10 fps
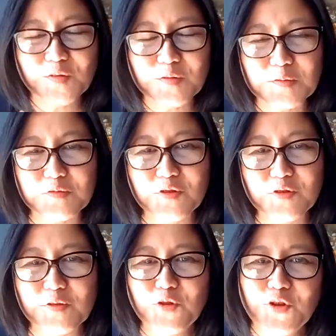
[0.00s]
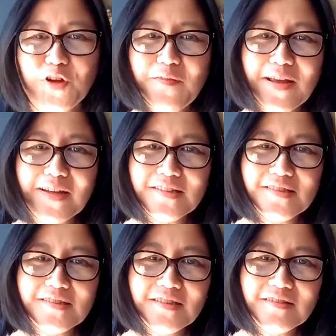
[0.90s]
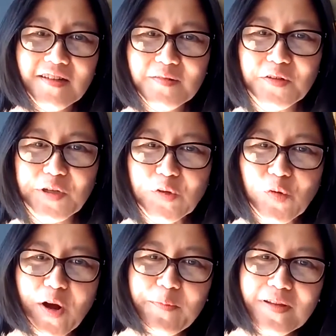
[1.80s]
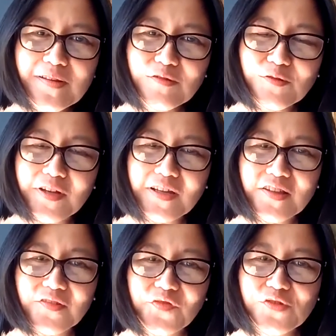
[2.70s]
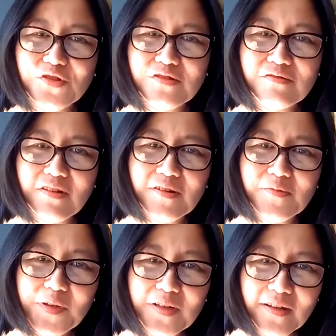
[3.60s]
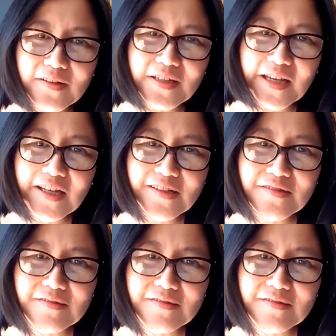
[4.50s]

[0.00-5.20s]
do you have like a certain kind of requirement to get the vision therapy, like the age